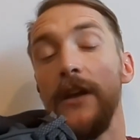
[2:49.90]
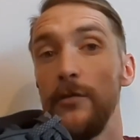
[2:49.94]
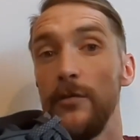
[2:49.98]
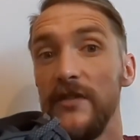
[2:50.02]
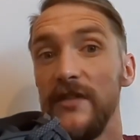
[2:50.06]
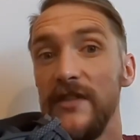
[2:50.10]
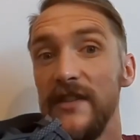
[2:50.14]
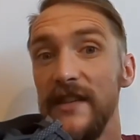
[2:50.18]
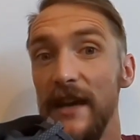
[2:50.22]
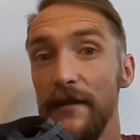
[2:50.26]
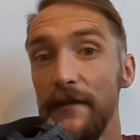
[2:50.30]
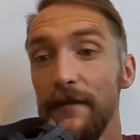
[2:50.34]
You will
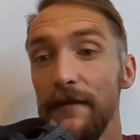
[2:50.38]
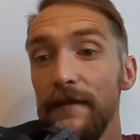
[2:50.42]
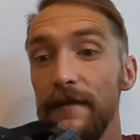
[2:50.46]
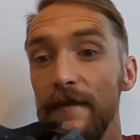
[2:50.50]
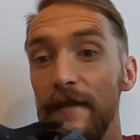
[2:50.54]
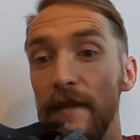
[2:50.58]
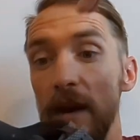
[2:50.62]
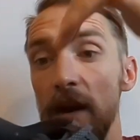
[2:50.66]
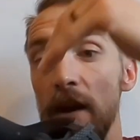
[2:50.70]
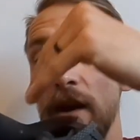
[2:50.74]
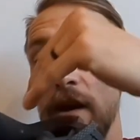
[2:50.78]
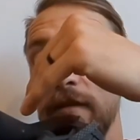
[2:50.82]
sit
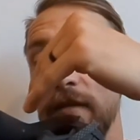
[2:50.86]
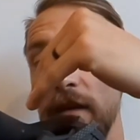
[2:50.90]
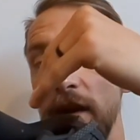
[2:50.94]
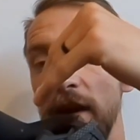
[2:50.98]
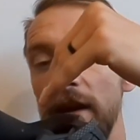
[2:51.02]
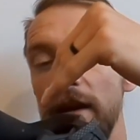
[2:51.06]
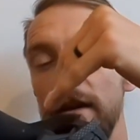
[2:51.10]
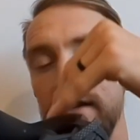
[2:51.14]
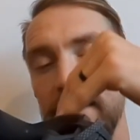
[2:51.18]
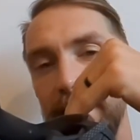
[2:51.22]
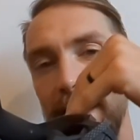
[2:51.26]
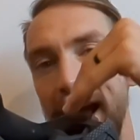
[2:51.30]

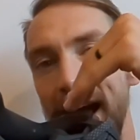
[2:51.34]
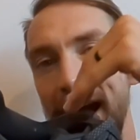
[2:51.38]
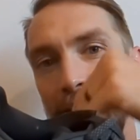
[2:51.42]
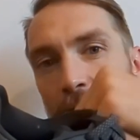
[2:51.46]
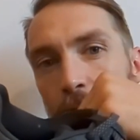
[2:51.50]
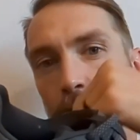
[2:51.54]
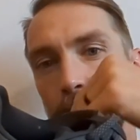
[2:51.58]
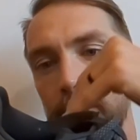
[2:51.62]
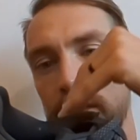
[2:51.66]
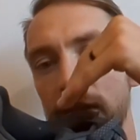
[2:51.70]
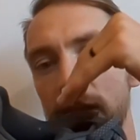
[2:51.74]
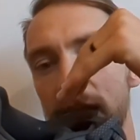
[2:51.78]
further
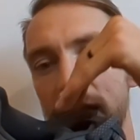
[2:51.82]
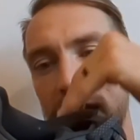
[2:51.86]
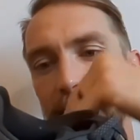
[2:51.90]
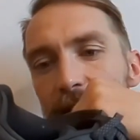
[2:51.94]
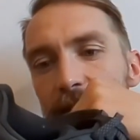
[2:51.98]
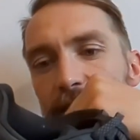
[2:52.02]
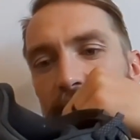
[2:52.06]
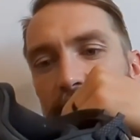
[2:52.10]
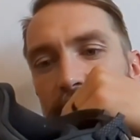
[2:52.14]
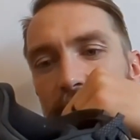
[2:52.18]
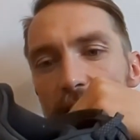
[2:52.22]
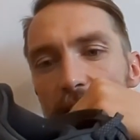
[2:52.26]
down
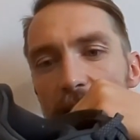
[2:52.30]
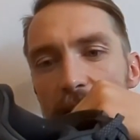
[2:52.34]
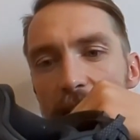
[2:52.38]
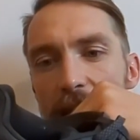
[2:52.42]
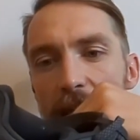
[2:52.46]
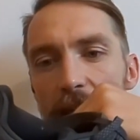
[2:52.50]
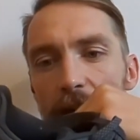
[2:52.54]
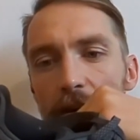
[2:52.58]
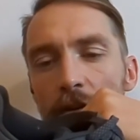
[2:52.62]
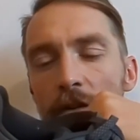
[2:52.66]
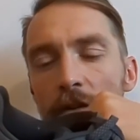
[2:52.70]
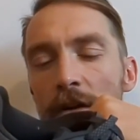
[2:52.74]
into the
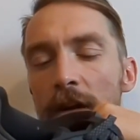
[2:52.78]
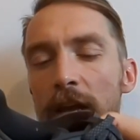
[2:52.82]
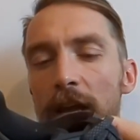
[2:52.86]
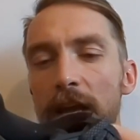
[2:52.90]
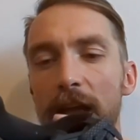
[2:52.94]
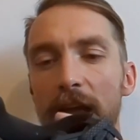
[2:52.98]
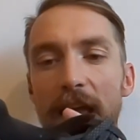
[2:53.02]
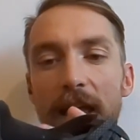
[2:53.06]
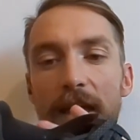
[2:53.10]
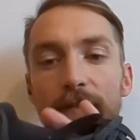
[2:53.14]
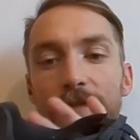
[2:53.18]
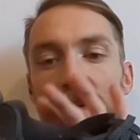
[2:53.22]
heel
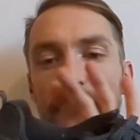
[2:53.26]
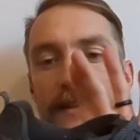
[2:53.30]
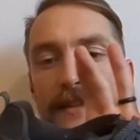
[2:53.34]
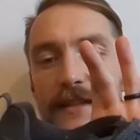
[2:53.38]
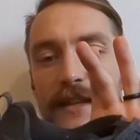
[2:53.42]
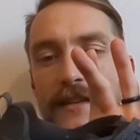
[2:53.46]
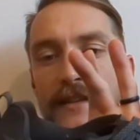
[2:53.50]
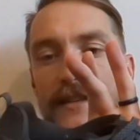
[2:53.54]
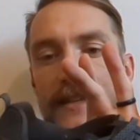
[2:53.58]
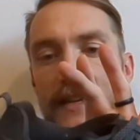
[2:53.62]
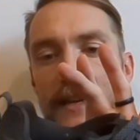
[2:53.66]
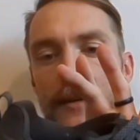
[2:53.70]
if
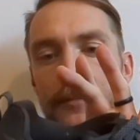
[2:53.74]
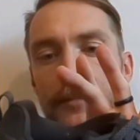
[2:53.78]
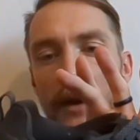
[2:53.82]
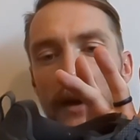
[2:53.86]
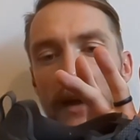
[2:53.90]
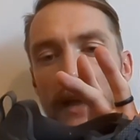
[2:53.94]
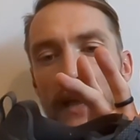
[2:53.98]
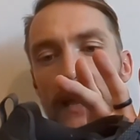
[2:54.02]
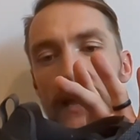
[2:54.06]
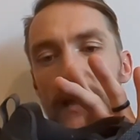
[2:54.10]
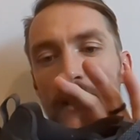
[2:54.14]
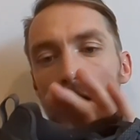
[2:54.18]
it's a deeper
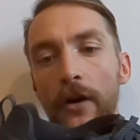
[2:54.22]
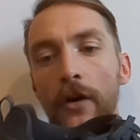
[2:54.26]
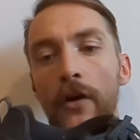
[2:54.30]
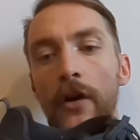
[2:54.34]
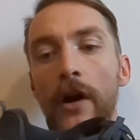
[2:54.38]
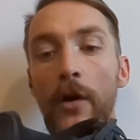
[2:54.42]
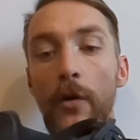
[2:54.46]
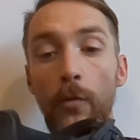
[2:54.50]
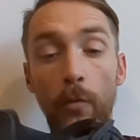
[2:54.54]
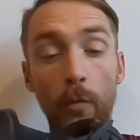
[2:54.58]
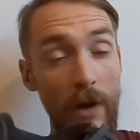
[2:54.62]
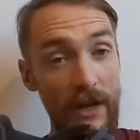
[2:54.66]
heel,
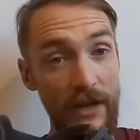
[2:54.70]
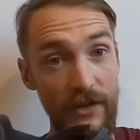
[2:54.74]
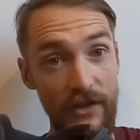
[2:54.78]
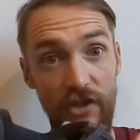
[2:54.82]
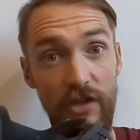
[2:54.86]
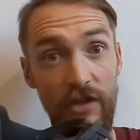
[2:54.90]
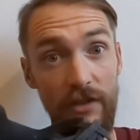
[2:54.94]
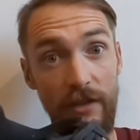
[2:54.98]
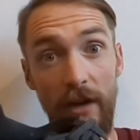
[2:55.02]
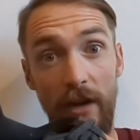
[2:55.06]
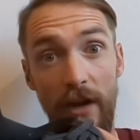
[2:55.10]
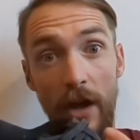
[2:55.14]

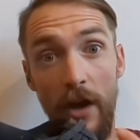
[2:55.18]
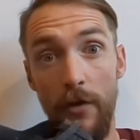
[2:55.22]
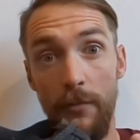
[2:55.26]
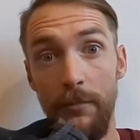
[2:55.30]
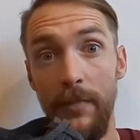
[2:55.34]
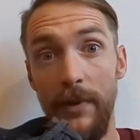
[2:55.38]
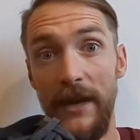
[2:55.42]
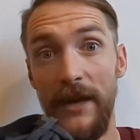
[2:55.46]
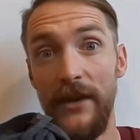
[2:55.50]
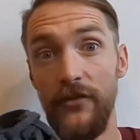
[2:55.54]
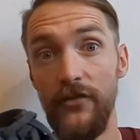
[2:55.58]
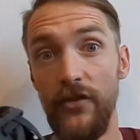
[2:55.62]
which the
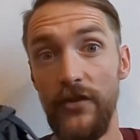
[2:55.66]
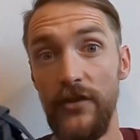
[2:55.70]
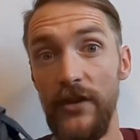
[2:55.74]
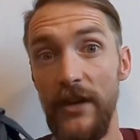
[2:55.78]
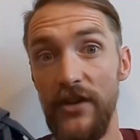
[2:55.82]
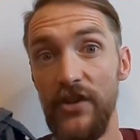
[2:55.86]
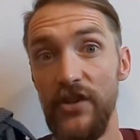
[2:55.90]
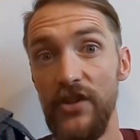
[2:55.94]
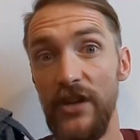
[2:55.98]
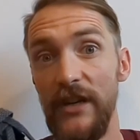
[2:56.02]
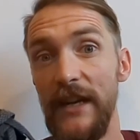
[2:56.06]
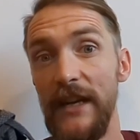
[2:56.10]
Lone Peak
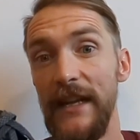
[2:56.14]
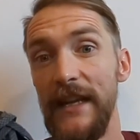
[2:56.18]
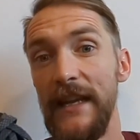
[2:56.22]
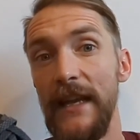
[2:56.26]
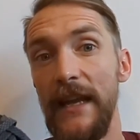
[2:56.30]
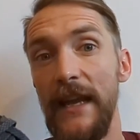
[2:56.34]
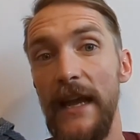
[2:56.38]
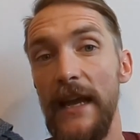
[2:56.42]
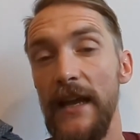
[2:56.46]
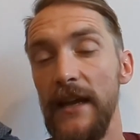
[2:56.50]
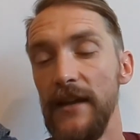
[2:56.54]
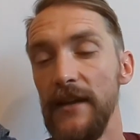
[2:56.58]

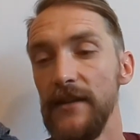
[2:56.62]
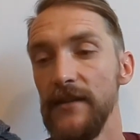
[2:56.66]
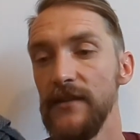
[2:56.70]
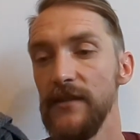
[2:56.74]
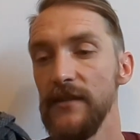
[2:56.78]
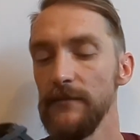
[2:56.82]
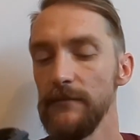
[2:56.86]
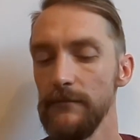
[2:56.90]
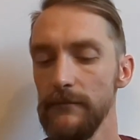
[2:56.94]
traditionally is.